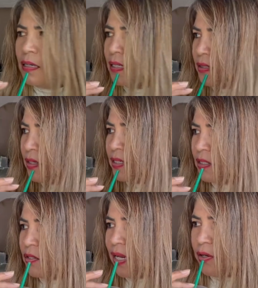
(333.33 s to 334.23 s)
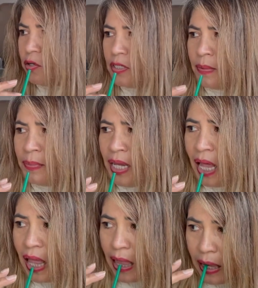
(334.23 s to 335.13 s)
Do you, did you like yours, mommy?
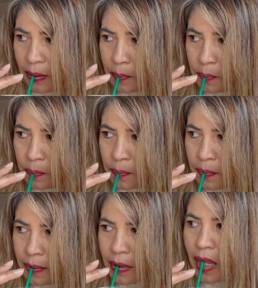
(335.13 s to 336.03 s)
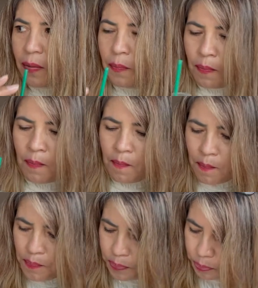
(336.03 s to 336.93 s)
You think it's? I like it. Yeah.
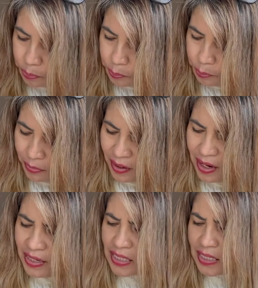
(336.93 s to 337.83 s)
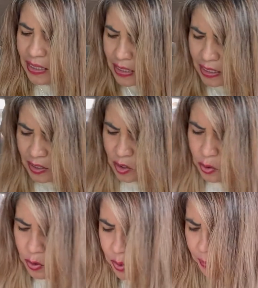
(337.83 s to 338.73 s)
Mm. It's, it tastes too
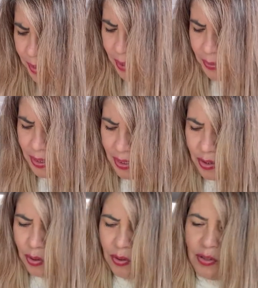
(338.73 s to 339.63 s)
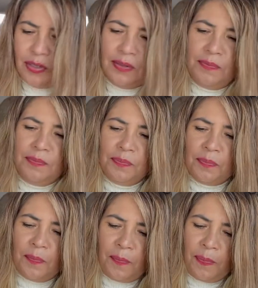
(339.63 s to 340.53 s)
creamy. Let me see yours.
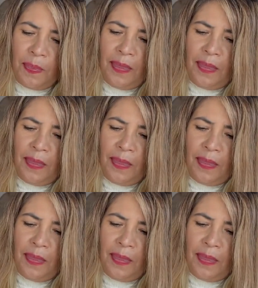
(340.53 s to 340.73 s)
No.